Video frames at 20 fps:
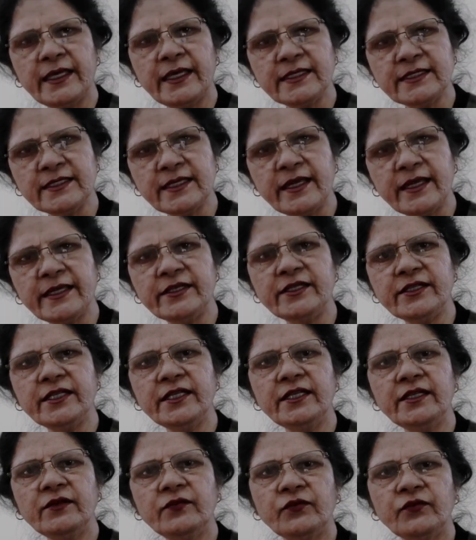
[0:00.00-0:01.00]

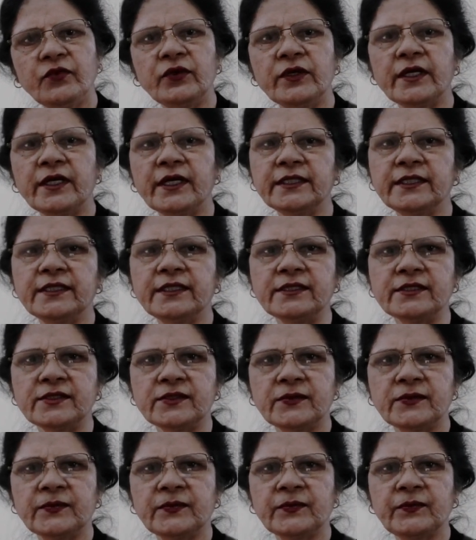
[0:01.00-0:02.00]
anxiety for
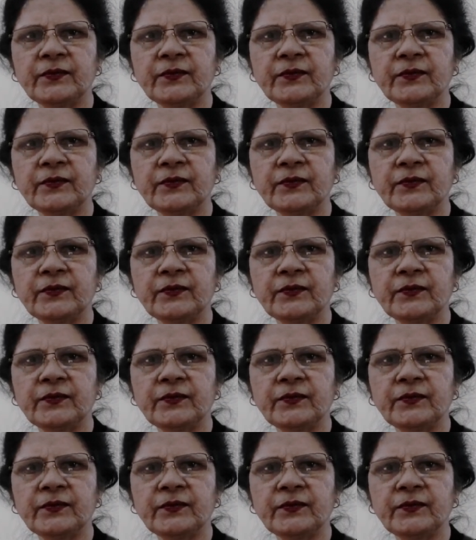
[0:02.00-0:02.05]
others.